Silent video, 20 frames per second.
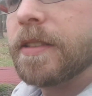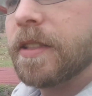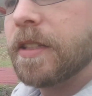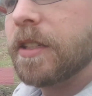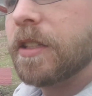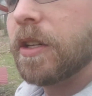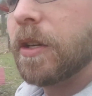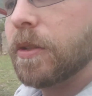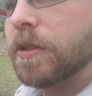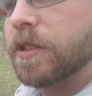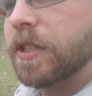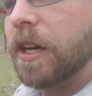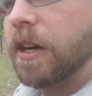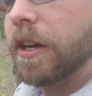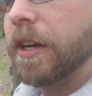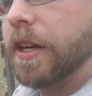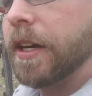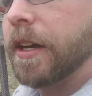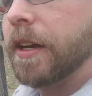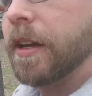enclosed
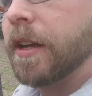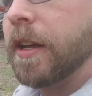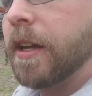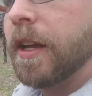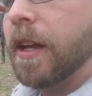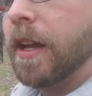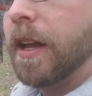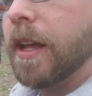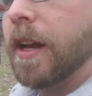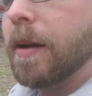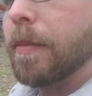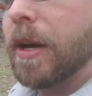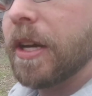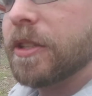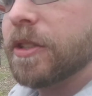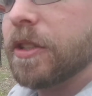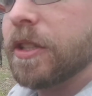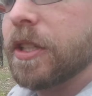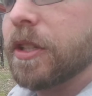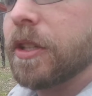area and I'm
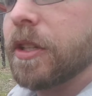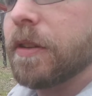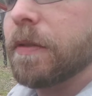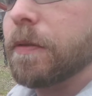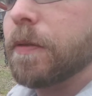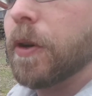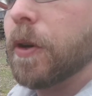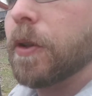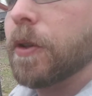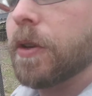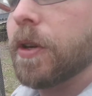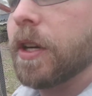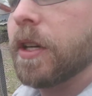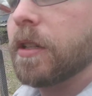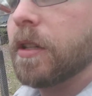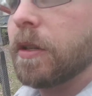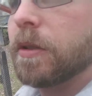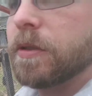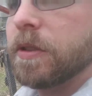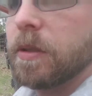actually going to further
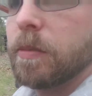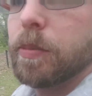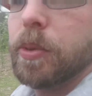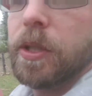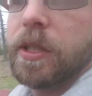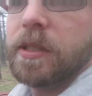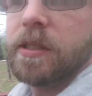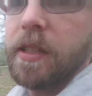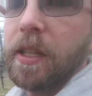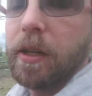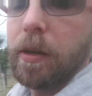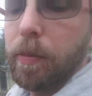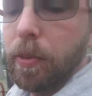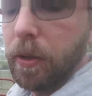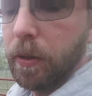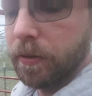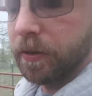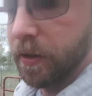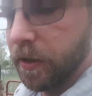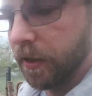enclose it and put a center
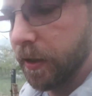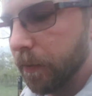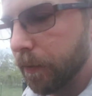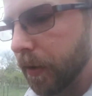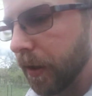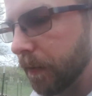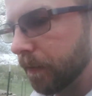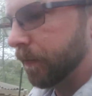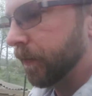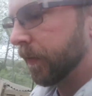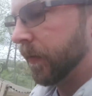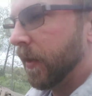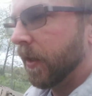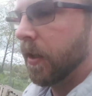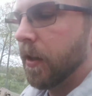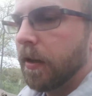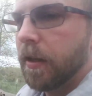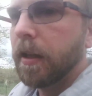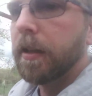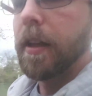post in but
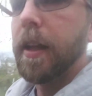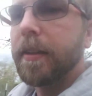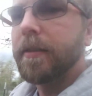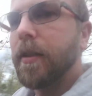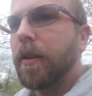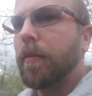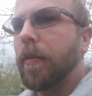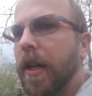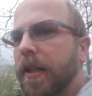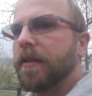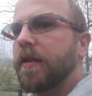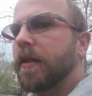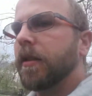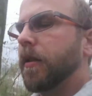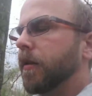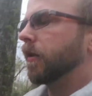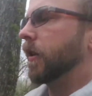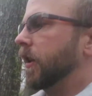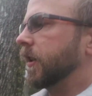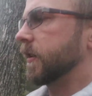that's I my
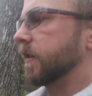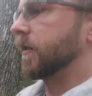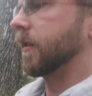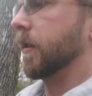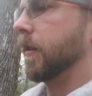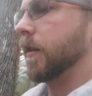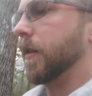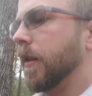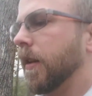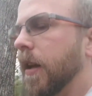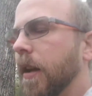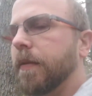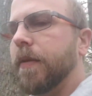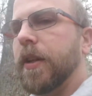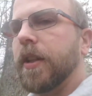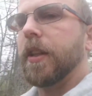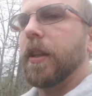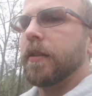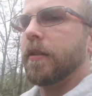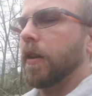to-do list.
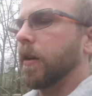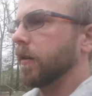Everything's on